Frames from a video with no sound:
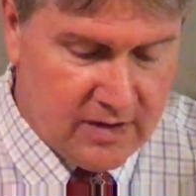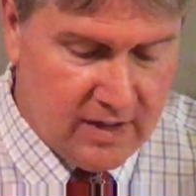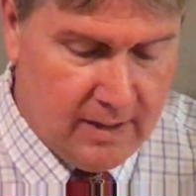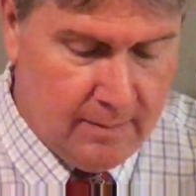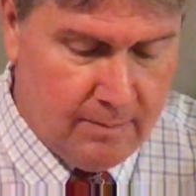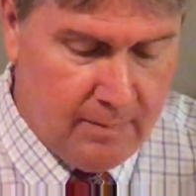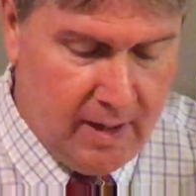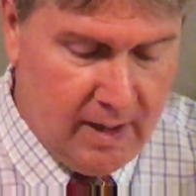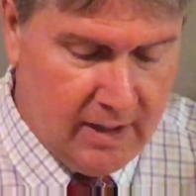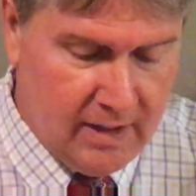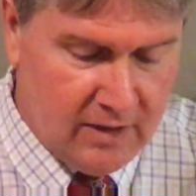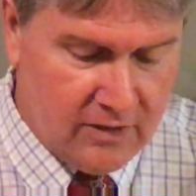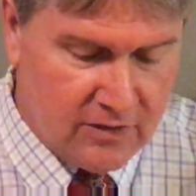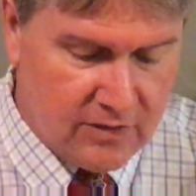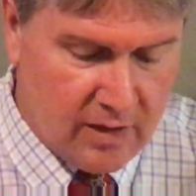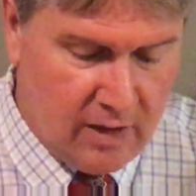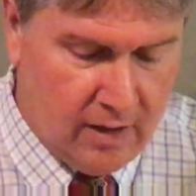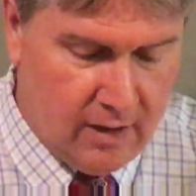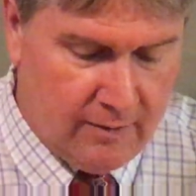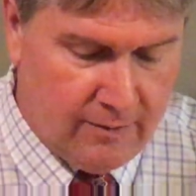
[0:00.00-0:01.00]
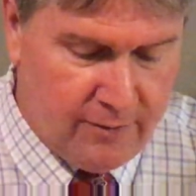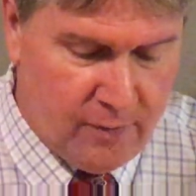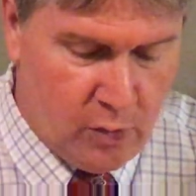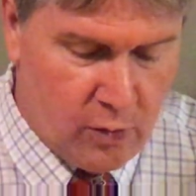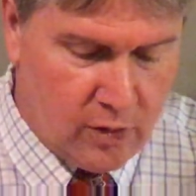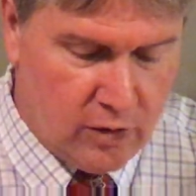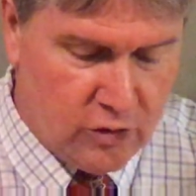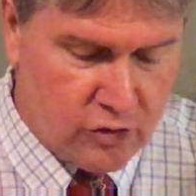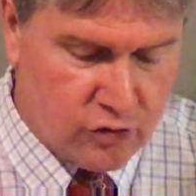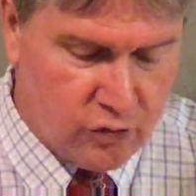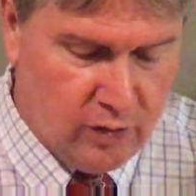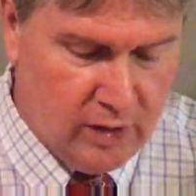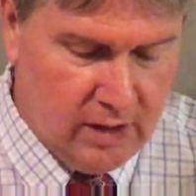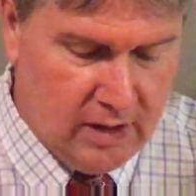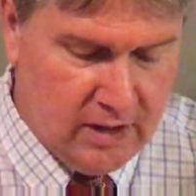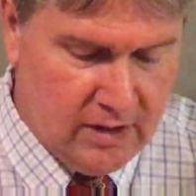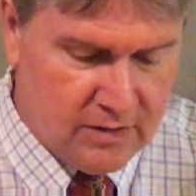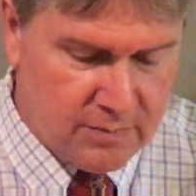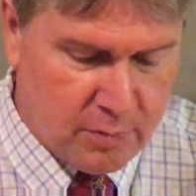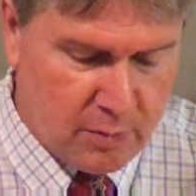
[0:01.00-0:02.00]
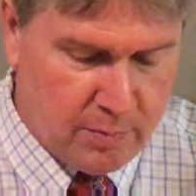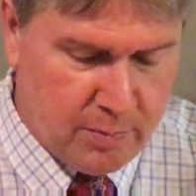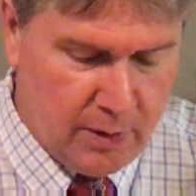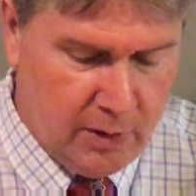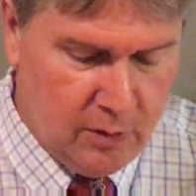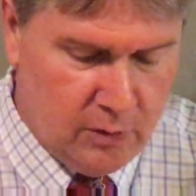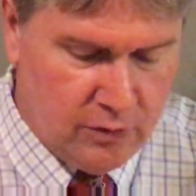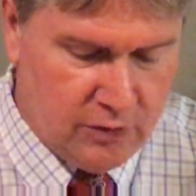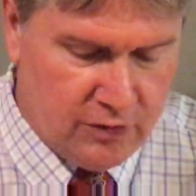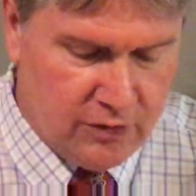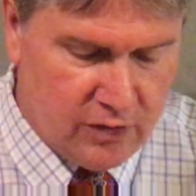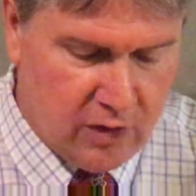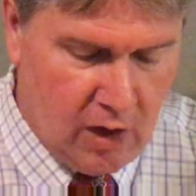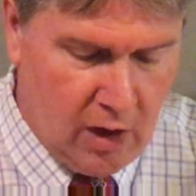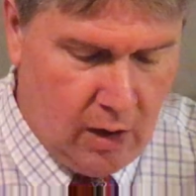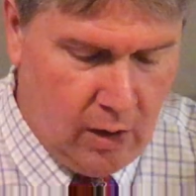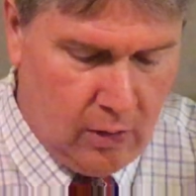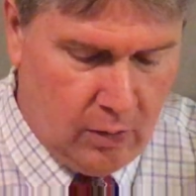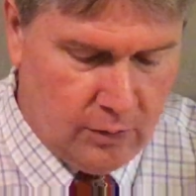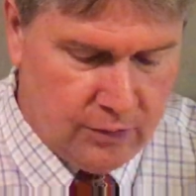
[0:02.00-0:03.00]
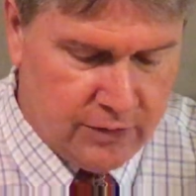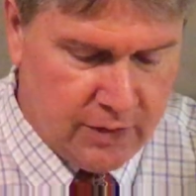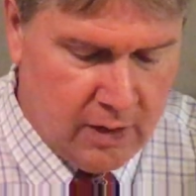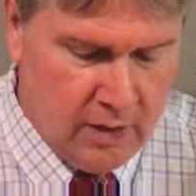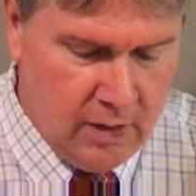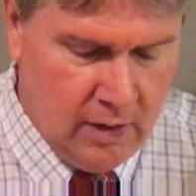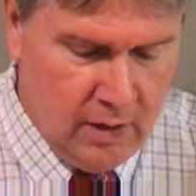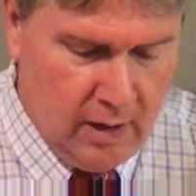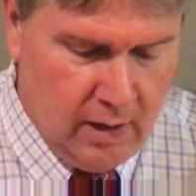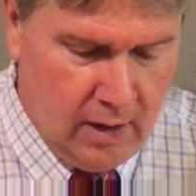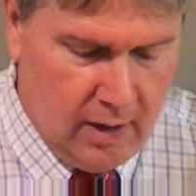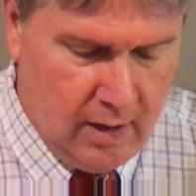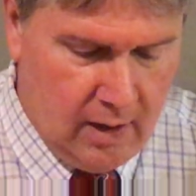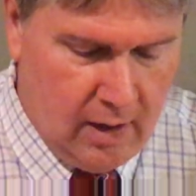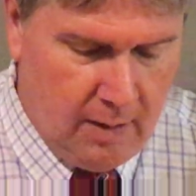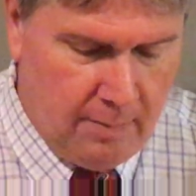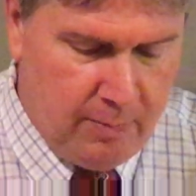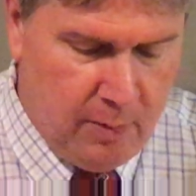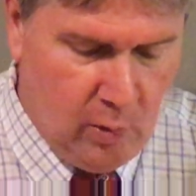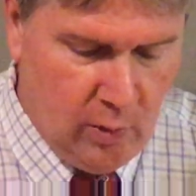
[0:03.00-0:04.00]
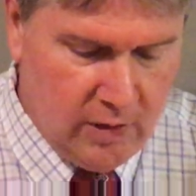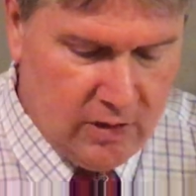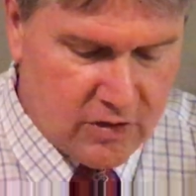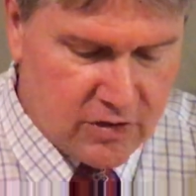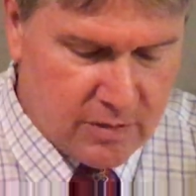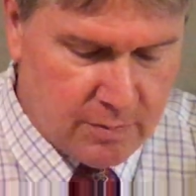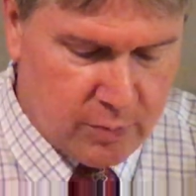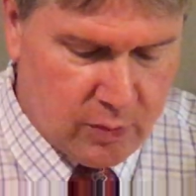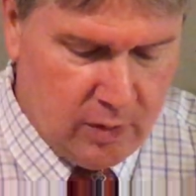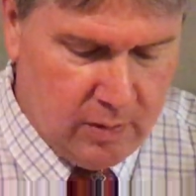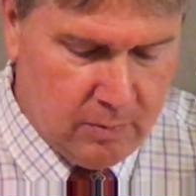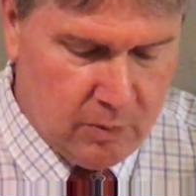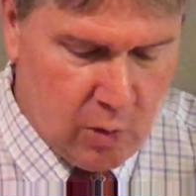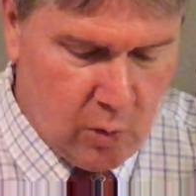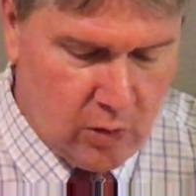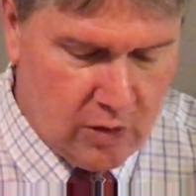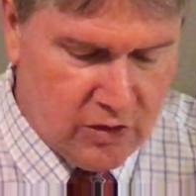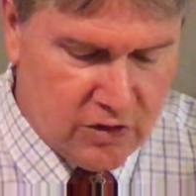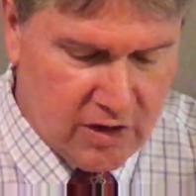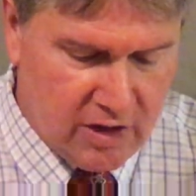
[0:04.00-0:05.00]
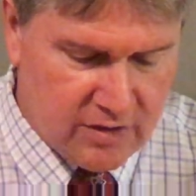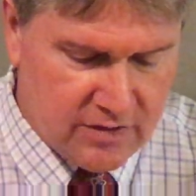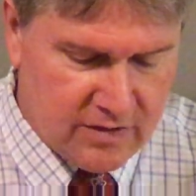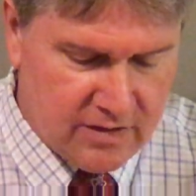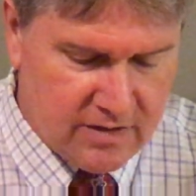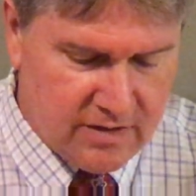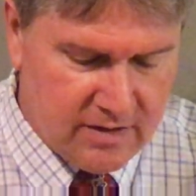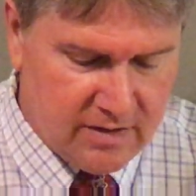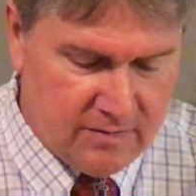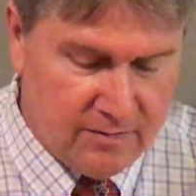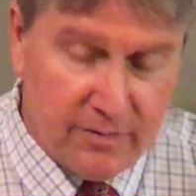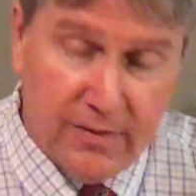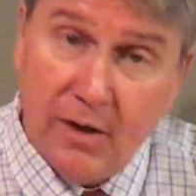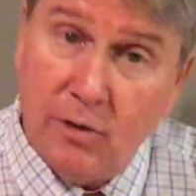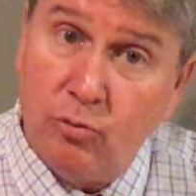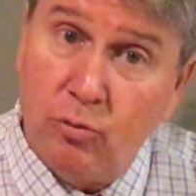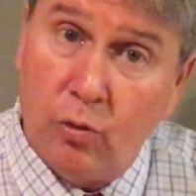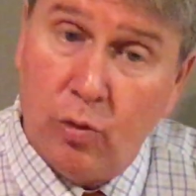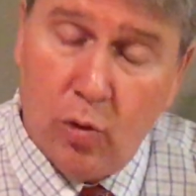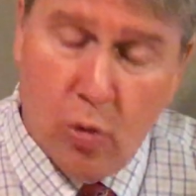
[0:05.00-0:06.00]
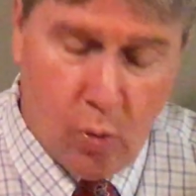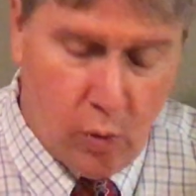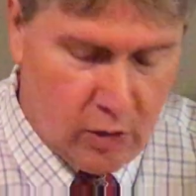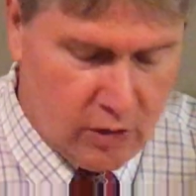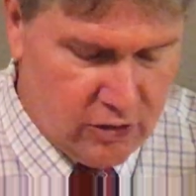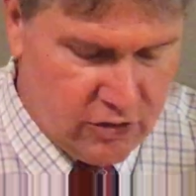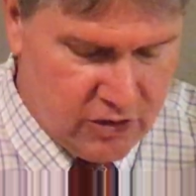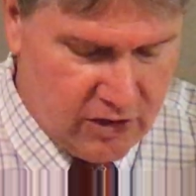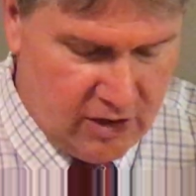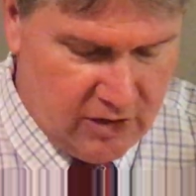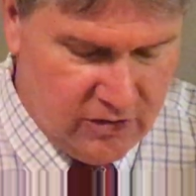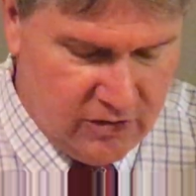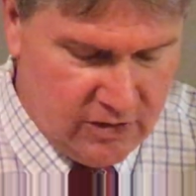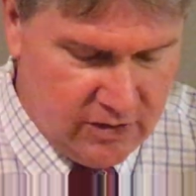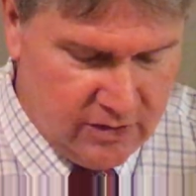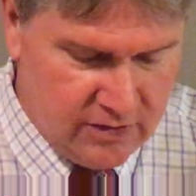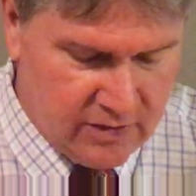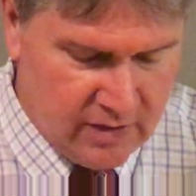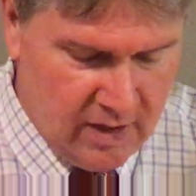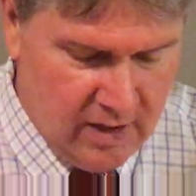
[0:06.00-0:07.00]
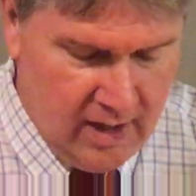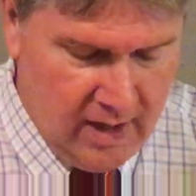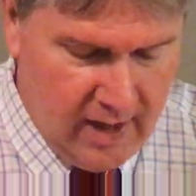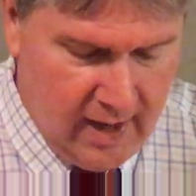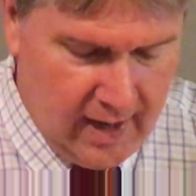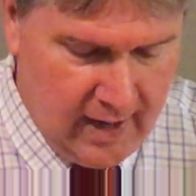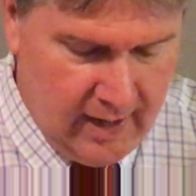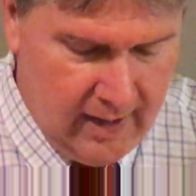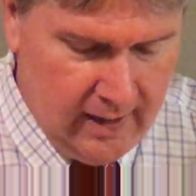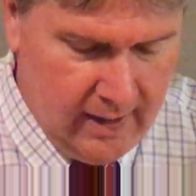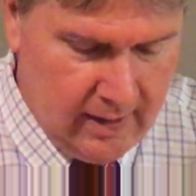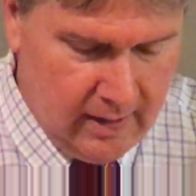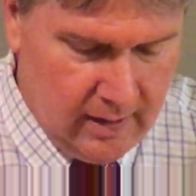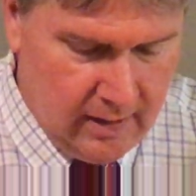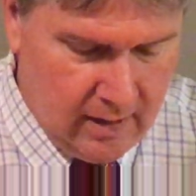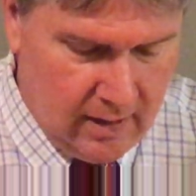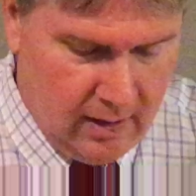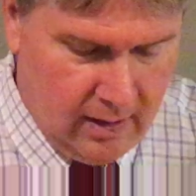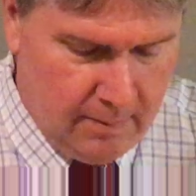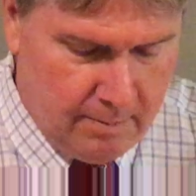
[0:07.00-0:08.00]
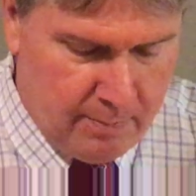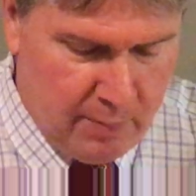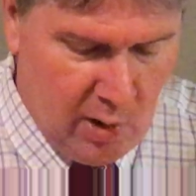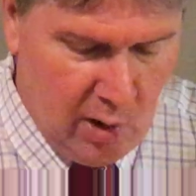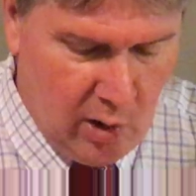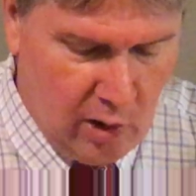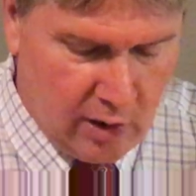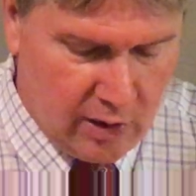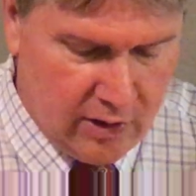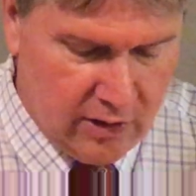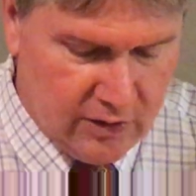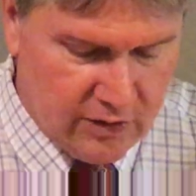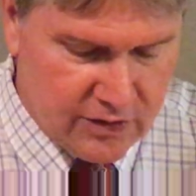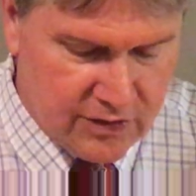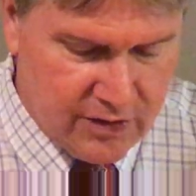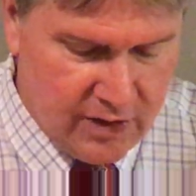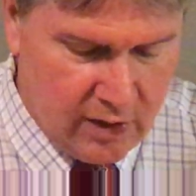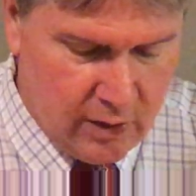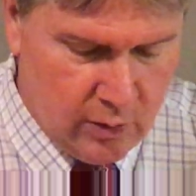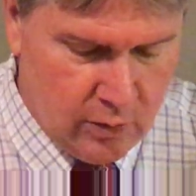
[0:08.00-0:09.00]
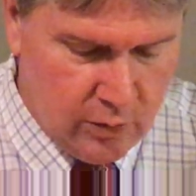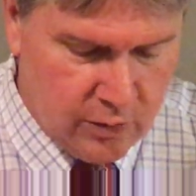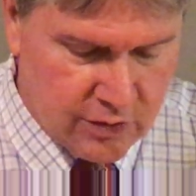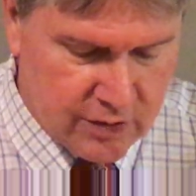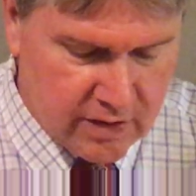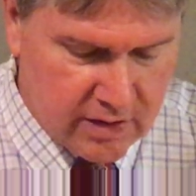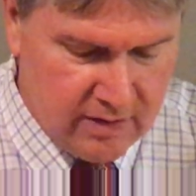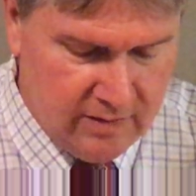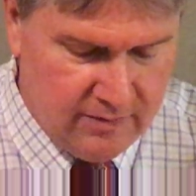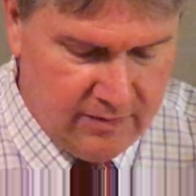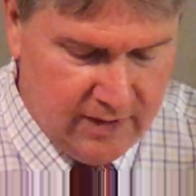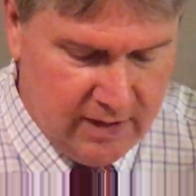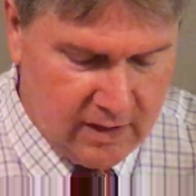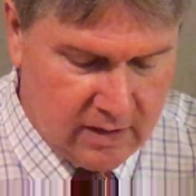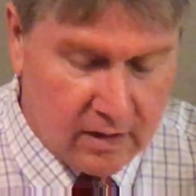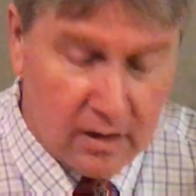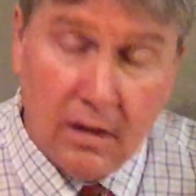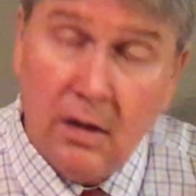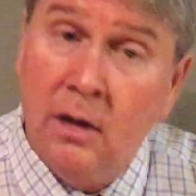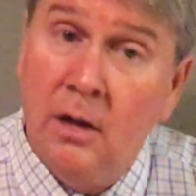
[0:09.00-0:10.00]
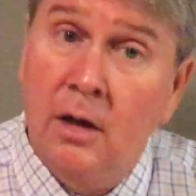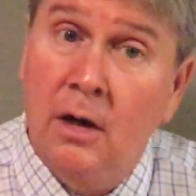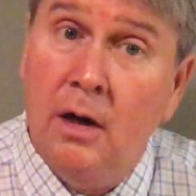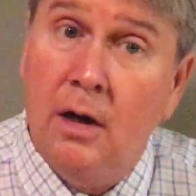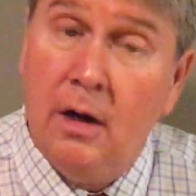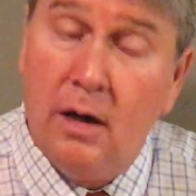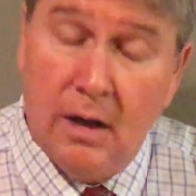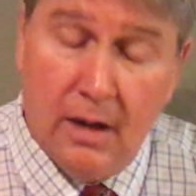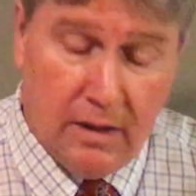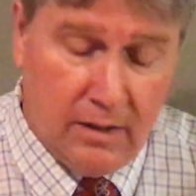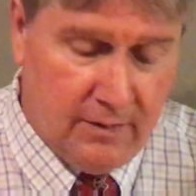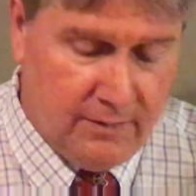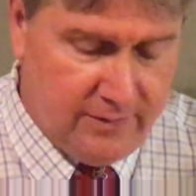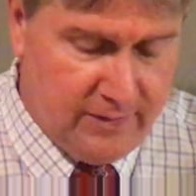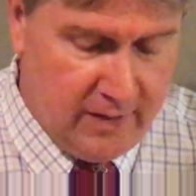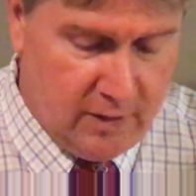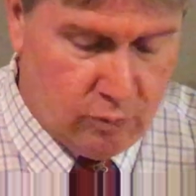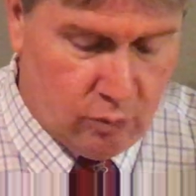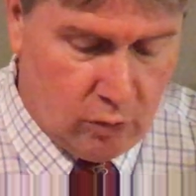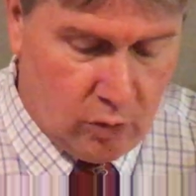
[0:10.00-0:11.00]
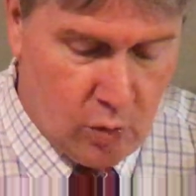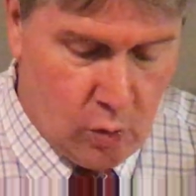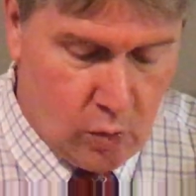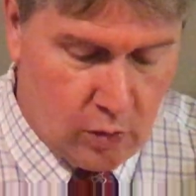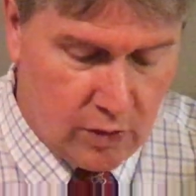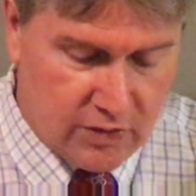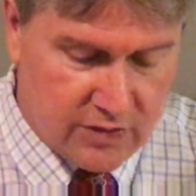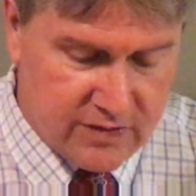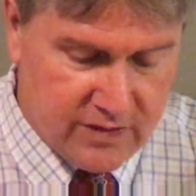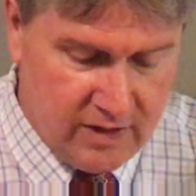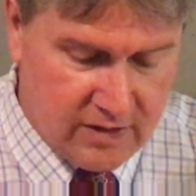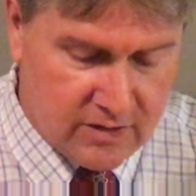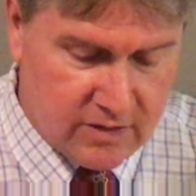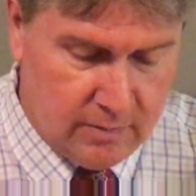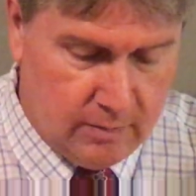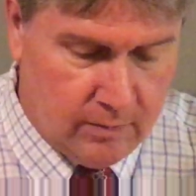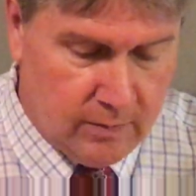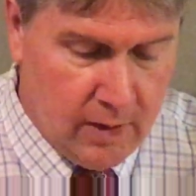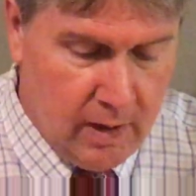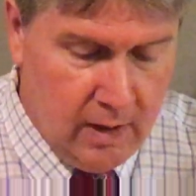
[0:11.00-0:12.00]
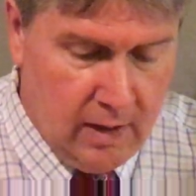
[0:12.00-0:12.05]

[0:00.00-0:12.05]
It makes foreign treaties, proposes laws, appoints Supreme Court justices and federal court judges, and pardons those convicted in the federal court system.